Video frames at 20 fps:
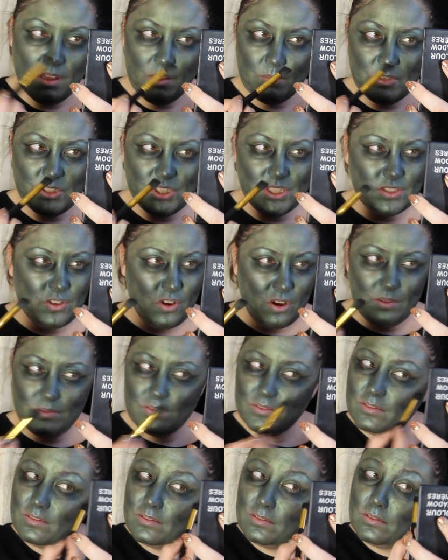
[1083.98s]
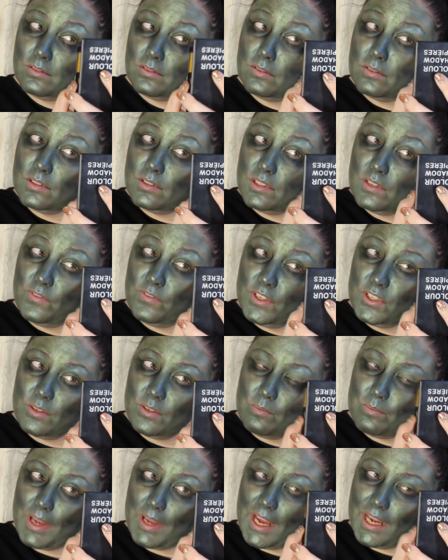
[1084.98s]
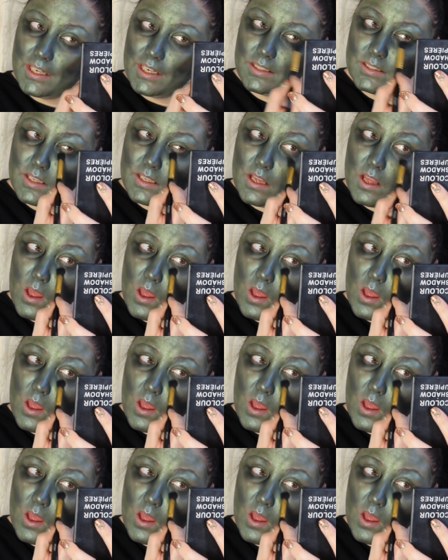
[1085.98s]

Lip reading: But she's got sufficient bags.